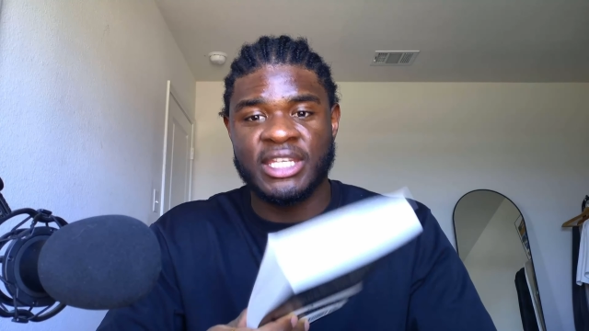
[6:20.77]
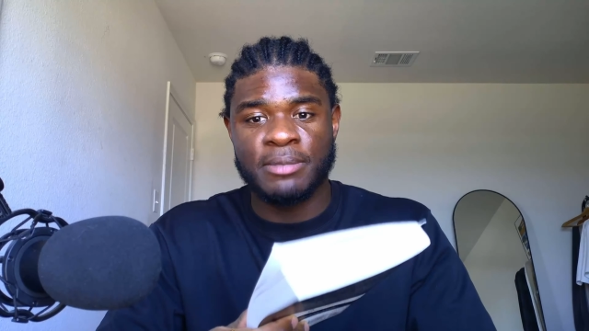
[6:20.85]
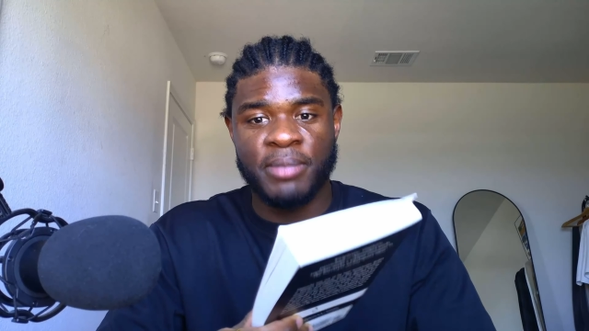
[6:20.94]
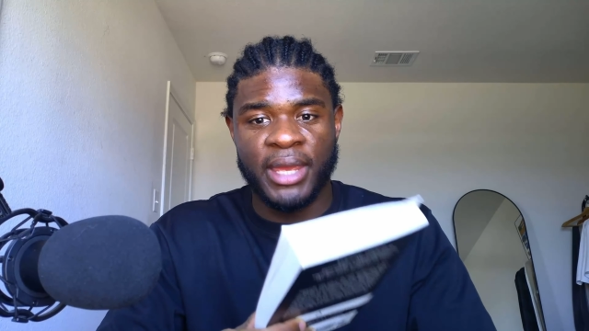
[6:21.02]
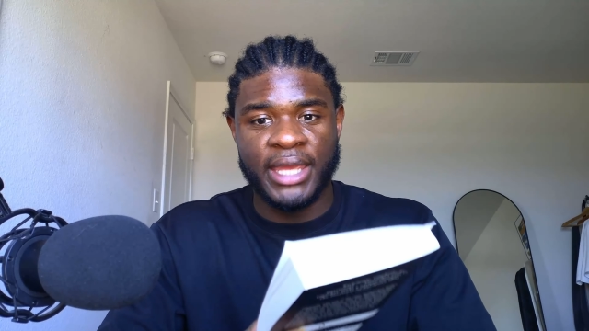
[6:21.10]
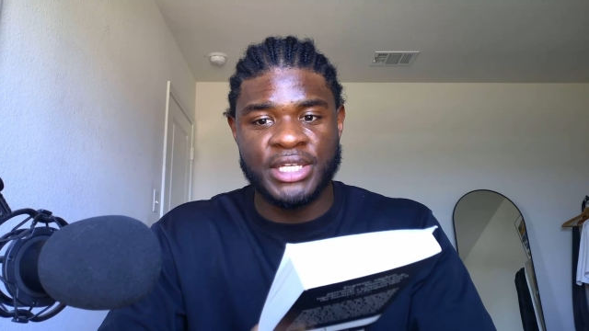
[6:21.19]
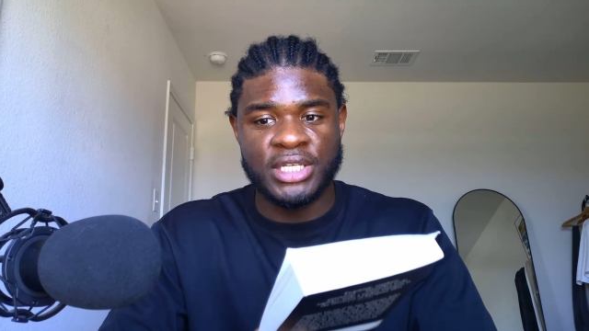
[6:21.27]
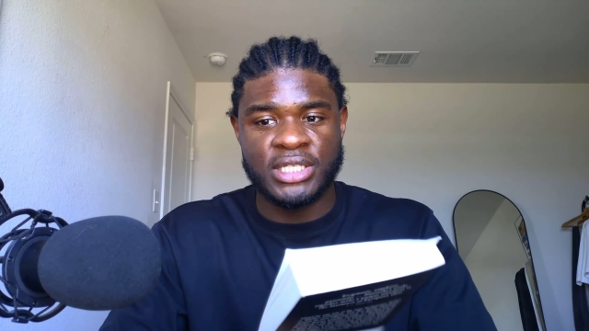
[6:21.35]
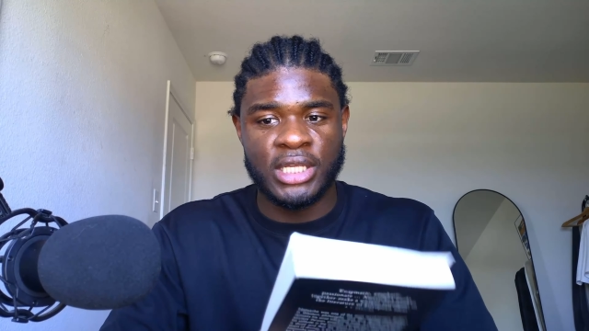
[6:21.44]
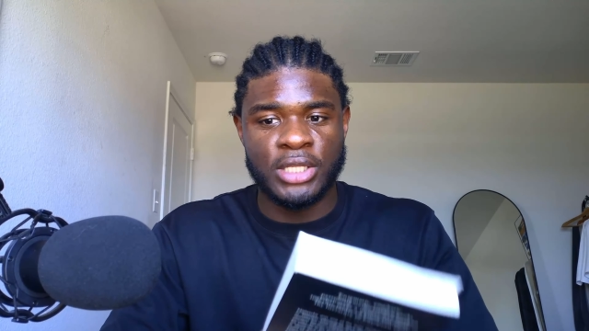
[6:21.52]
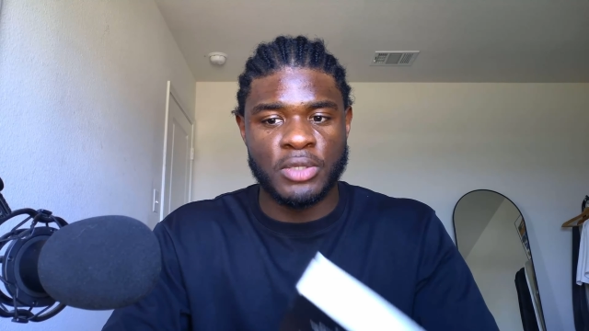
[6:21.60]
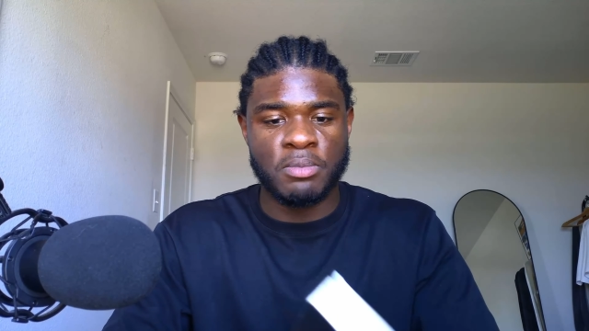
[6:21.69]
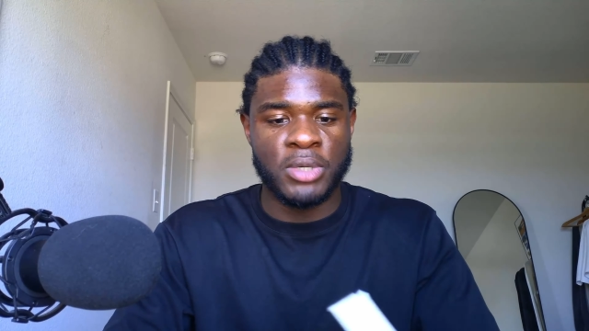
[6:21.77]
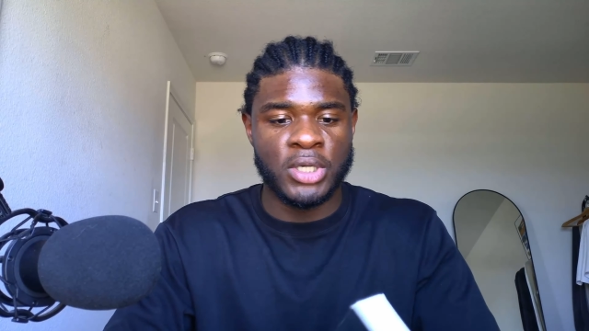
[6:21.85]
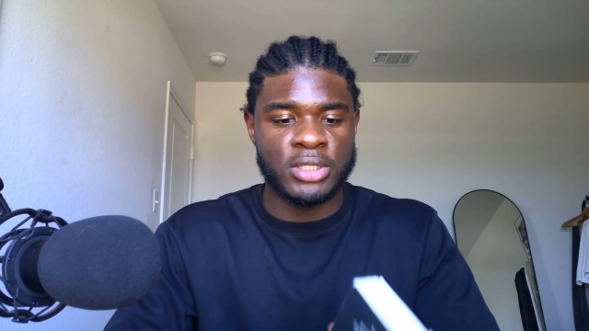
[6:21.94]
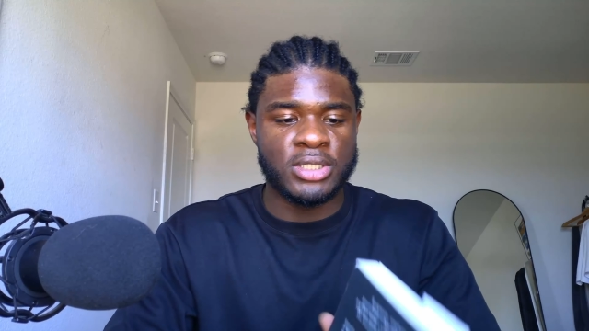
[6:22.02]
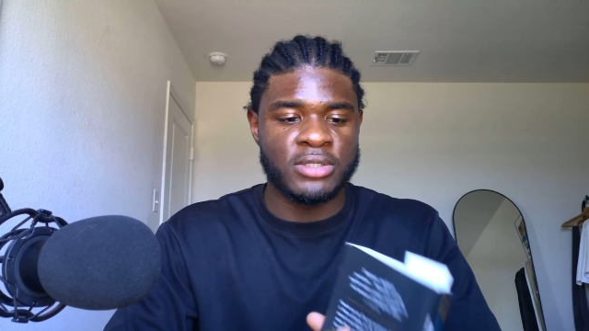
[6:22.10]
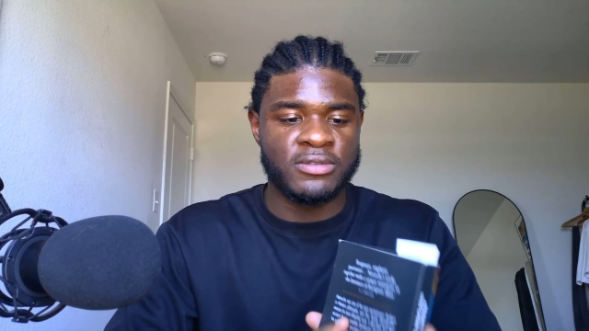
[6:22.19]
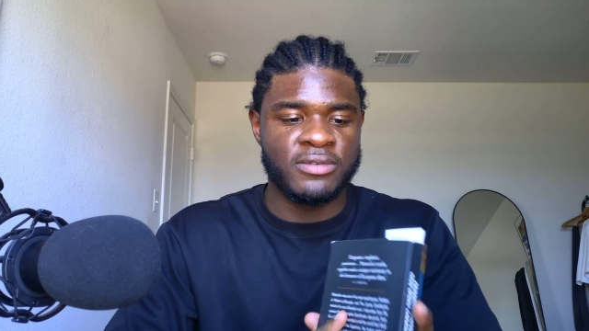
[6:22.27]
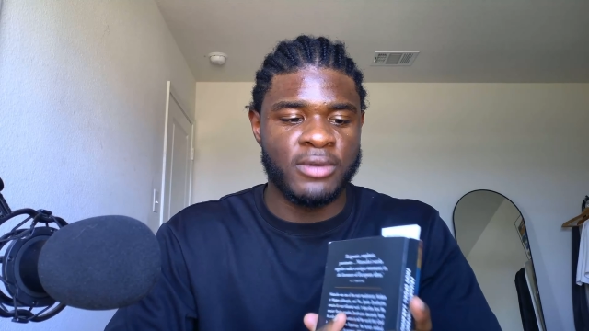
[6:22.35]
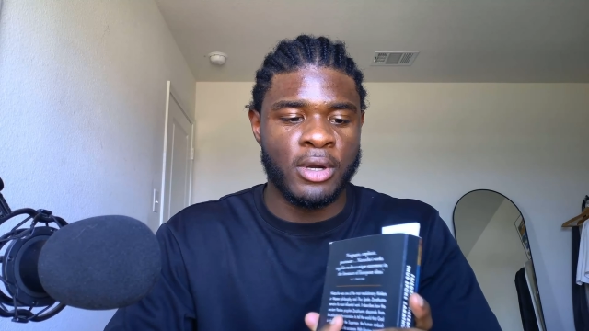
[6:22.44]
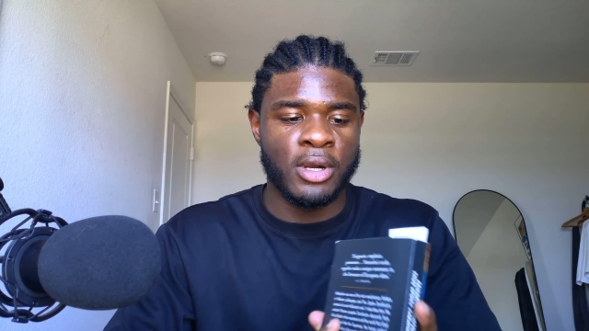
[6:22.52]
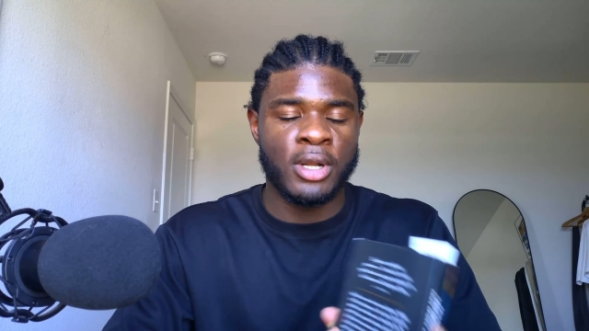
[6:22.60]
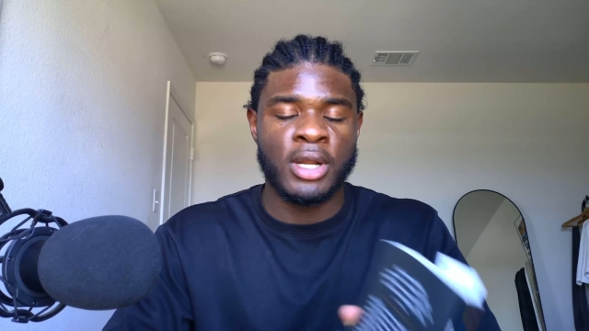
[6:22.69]
pages in the book so
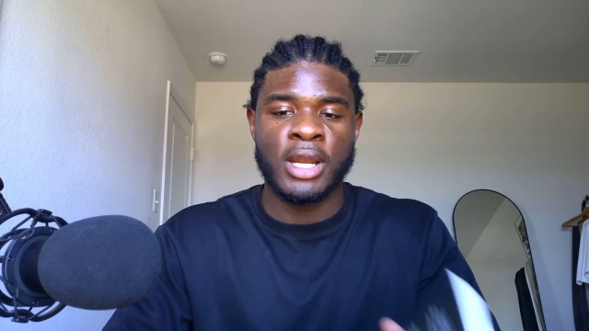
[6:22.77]
far.